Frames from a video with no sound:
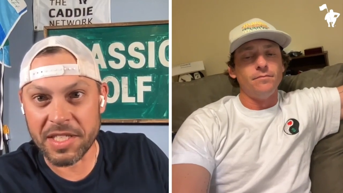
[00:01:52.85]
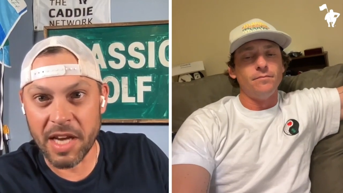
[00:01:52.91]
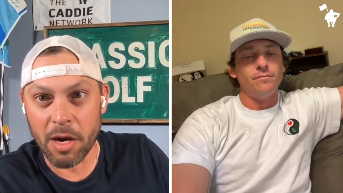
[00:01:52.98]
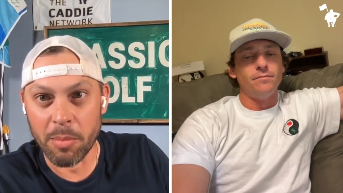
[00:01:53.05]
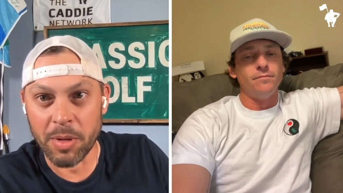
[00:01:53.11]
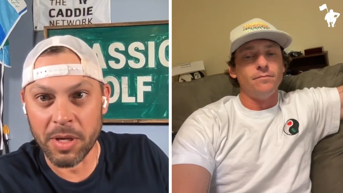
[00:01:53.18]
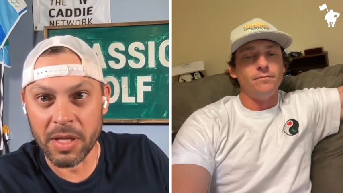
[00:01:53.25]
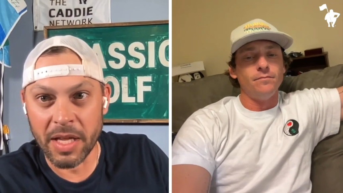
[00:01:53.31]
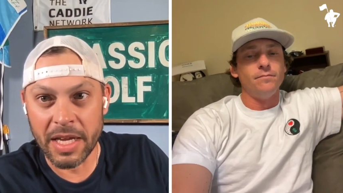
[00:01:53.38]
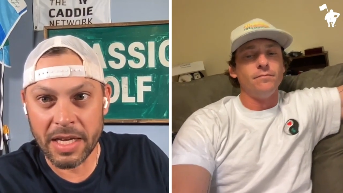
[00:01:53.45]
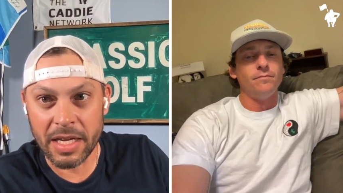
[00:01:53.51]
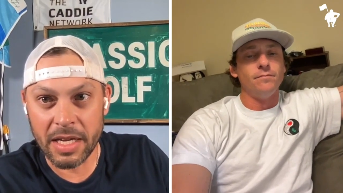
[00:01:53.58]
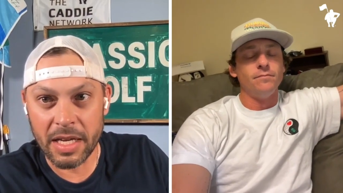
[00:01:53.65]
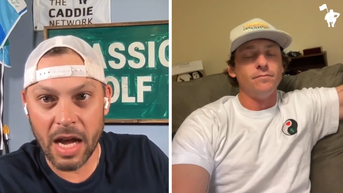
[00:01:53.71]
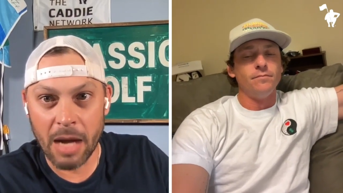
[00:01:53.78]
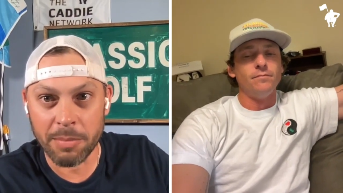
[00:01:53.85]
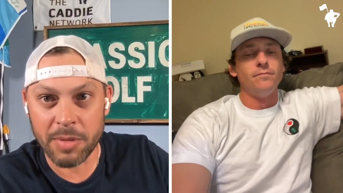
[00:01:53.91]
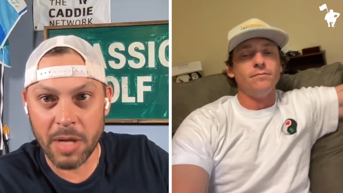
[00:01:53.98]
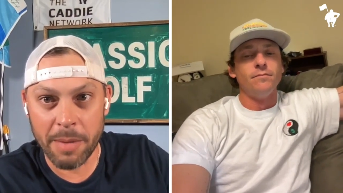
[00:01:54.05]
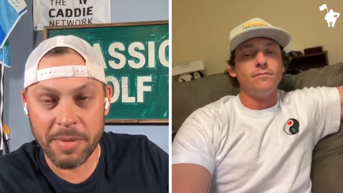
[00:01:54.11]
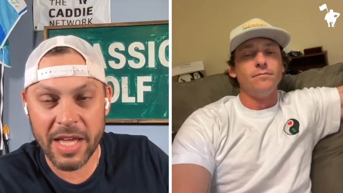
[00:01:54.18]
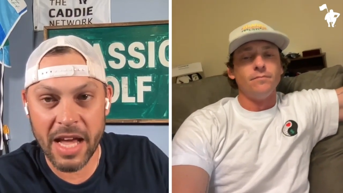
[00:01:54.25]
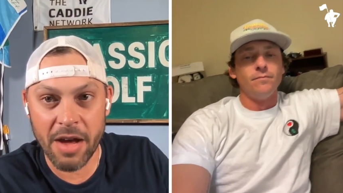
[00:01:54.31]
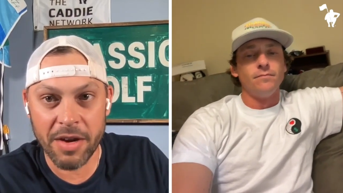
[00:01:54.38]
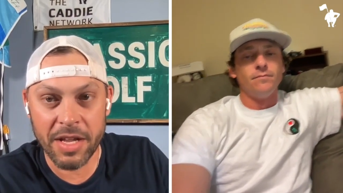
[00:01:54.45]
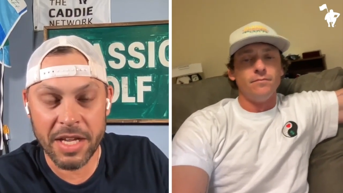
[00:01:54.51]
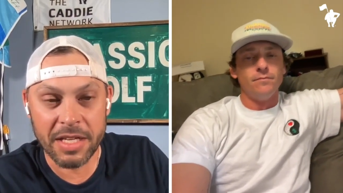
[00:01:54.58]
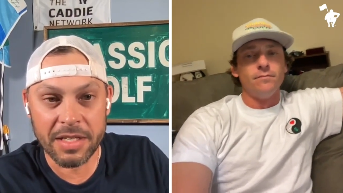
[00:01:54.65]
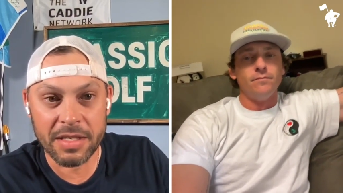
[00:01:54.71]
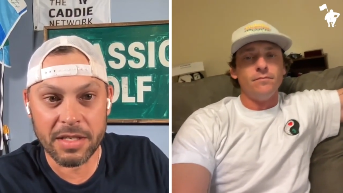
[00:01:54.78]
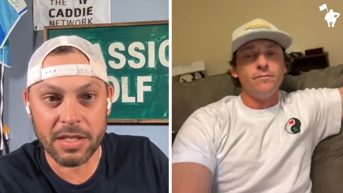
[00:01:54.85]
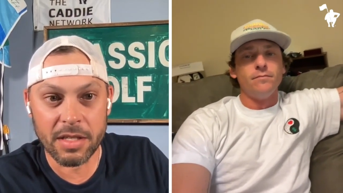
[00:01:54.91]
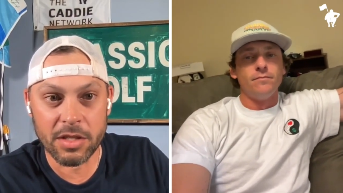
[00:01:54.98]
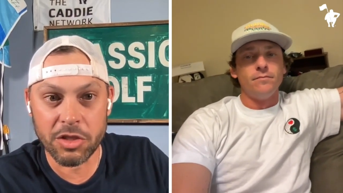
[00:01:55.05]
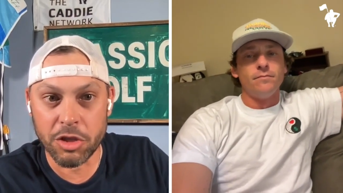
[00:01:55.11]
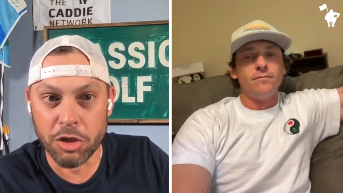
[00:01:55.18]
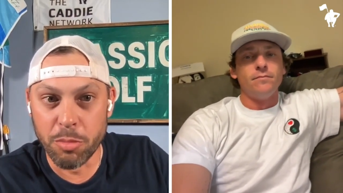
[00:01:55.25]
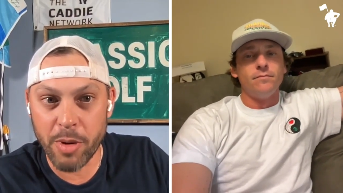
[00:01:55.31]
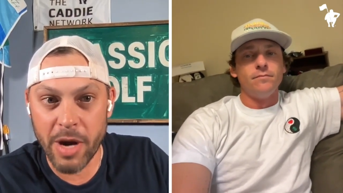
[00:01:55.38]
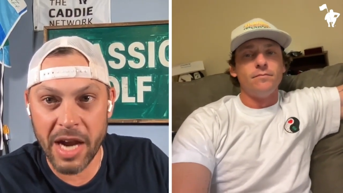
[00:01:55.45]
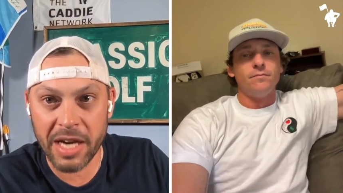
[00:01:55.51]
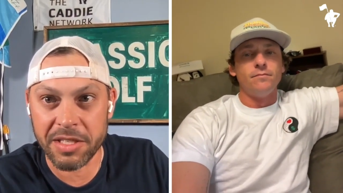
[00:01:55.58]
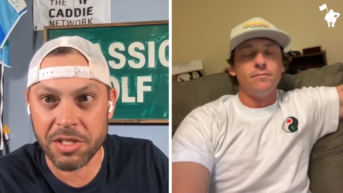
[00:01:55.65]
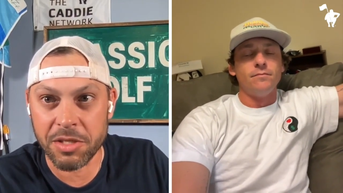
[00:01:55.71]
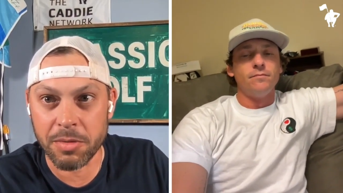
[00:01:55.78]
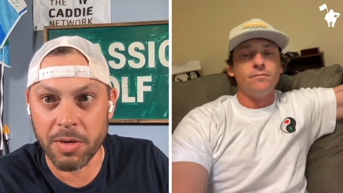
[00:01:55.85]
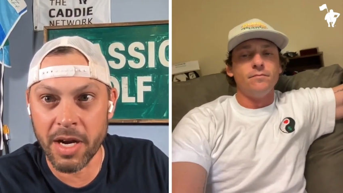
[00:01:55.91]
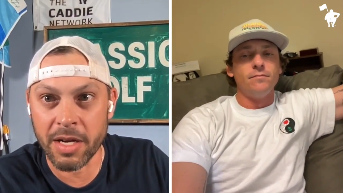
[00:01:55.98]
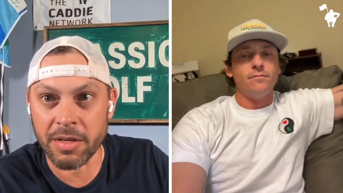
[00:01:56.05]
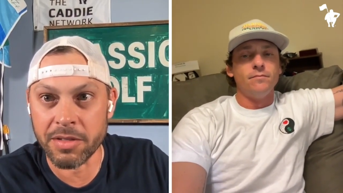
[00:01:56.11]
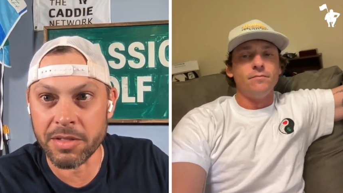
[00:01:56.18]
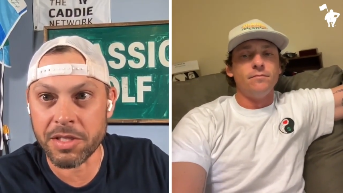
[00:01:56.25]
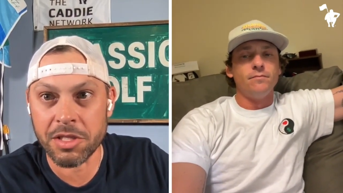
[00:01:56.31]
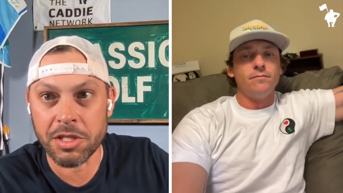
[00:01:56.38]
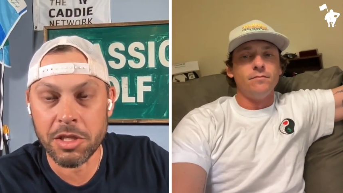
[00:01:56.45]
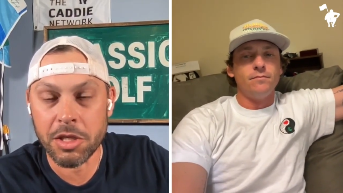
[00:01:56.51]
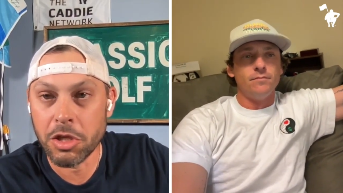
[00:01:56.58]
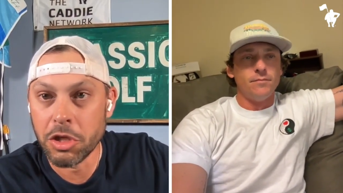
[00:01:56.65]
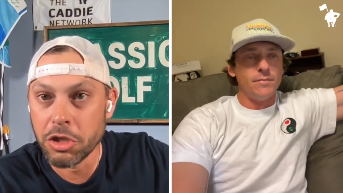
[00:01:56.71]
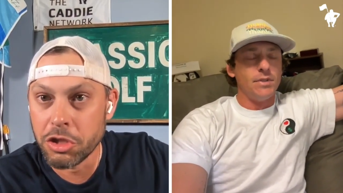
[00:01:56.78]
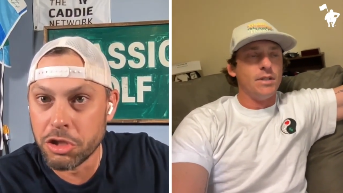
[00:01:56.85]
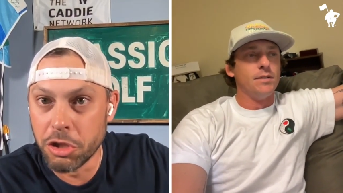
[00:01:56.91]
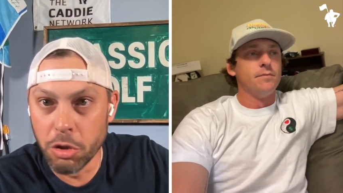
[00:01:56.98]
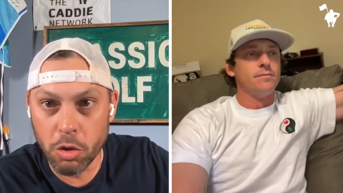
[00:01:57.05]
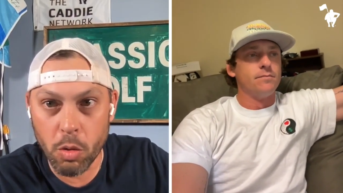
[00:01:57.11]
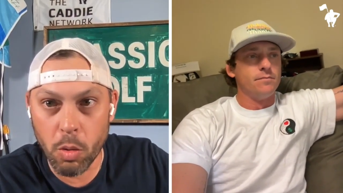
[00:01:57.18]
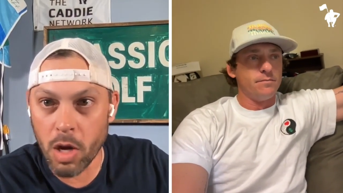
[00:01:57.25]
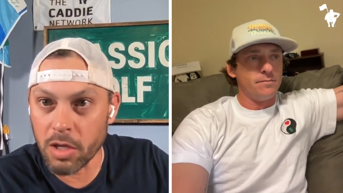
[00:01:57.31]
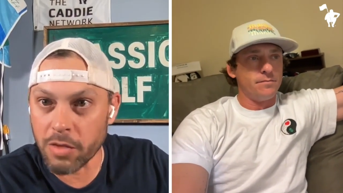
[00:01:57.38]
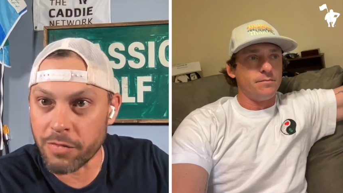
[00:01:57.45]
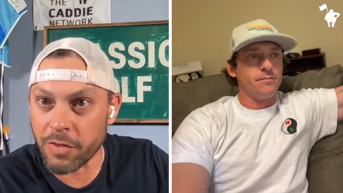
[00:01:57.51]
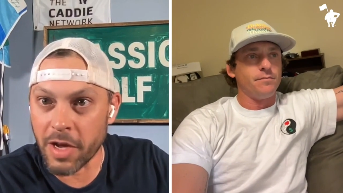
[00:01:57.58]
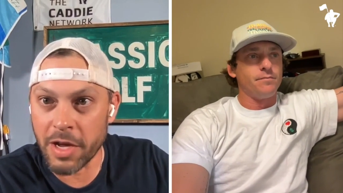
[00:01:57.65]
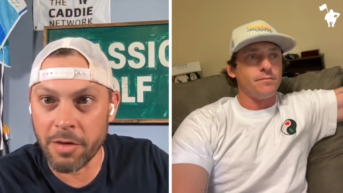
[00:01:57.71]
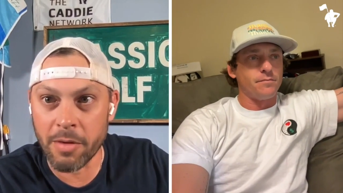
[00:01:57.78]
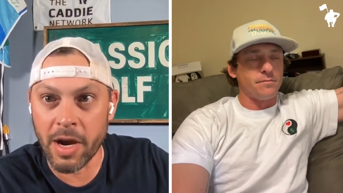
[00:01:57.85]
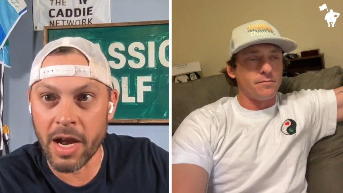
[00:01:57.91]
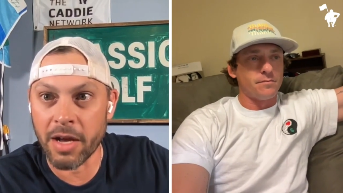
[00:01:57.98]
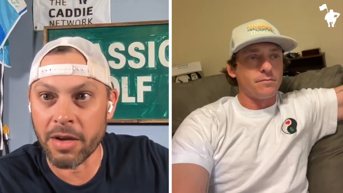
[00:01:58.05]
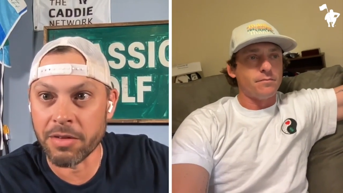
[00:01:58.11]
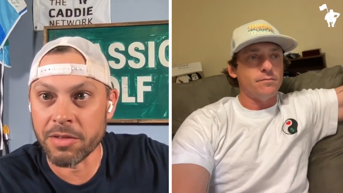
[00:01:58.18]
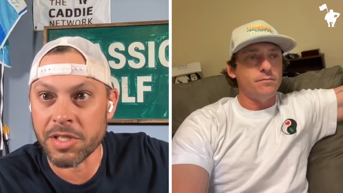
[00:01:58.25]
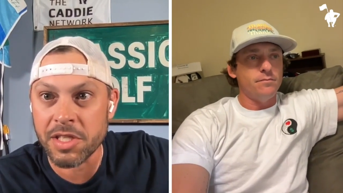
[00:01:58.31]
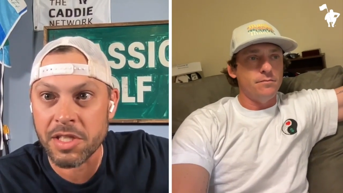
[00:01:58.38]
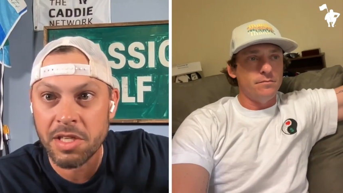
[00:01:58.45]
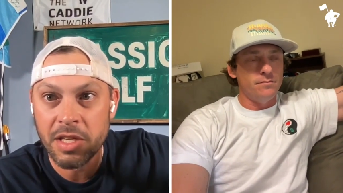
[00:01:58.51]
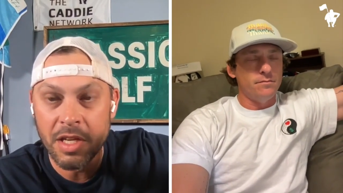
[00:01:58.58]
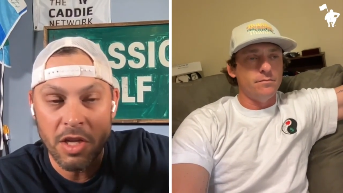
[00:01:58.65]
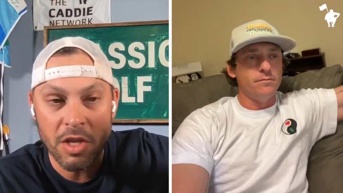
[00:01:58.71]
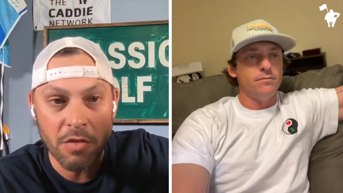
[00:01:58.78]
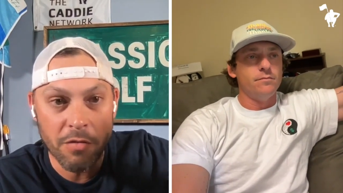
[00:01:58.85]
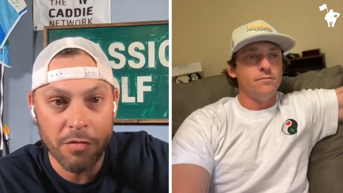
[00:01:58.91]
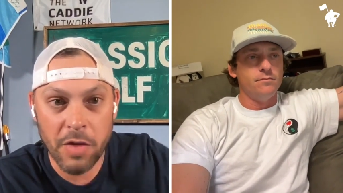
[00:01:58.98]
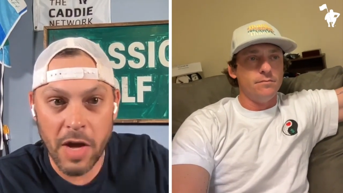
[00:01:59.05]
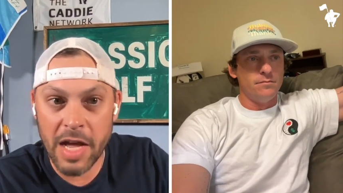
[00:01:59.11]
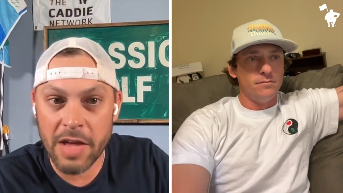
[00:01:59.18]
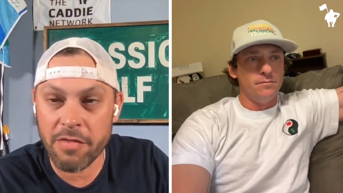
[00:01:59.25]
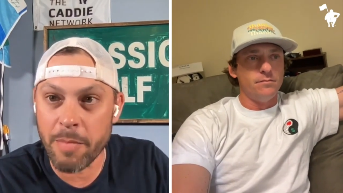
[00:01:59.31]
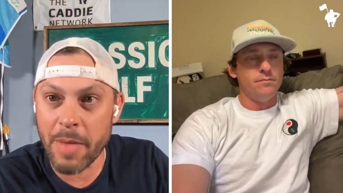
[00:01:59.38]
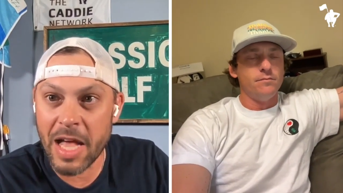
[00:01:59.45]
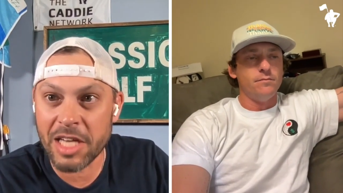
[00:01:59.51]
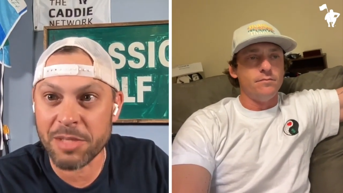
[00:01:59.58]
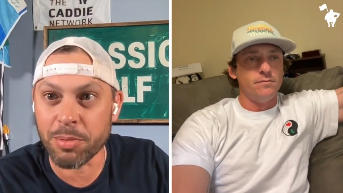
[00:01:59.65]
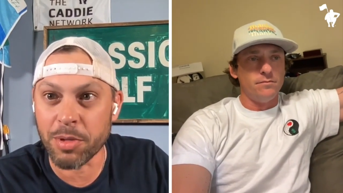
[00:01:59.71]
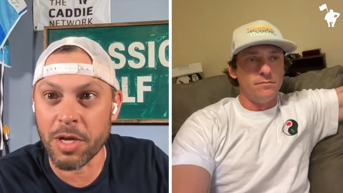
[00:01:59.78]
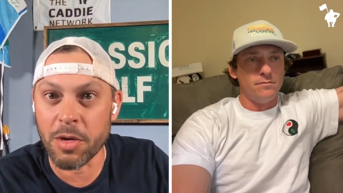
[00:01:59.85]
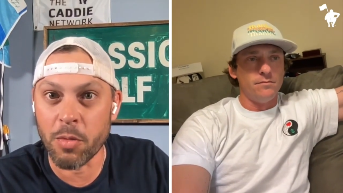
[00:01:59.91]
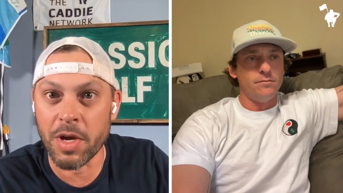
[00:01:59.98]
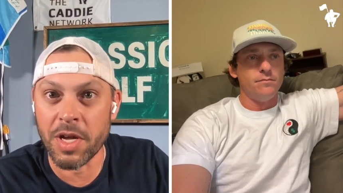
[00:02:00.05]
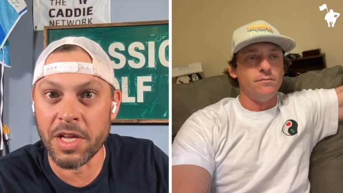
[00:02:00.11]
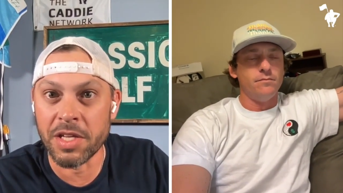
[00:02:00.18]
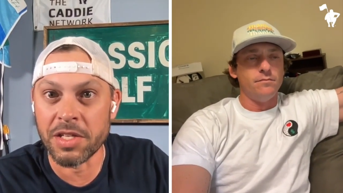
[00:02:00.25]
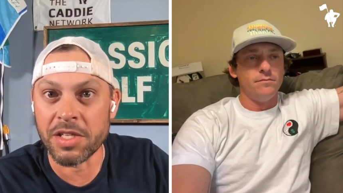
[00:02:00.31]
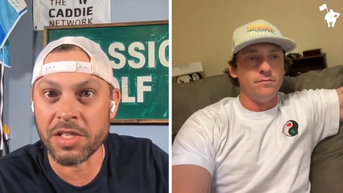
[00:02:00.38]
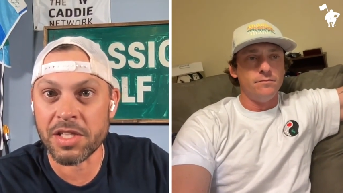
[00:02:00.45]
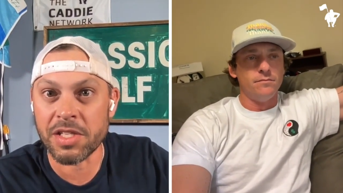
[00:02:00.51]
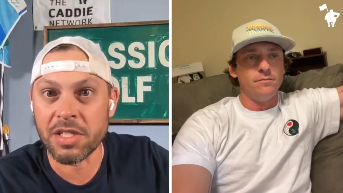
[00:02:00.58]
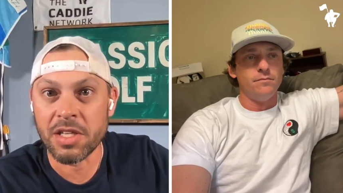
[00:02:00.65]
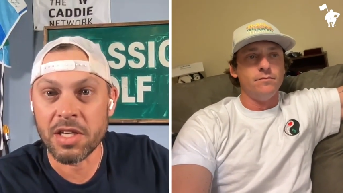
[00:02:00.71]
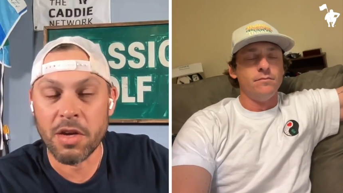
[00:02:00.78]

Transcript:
Speaker 1: now, but like I'm I'm counting two practice rounds, yeah. two qualifying rounds, five match play wins.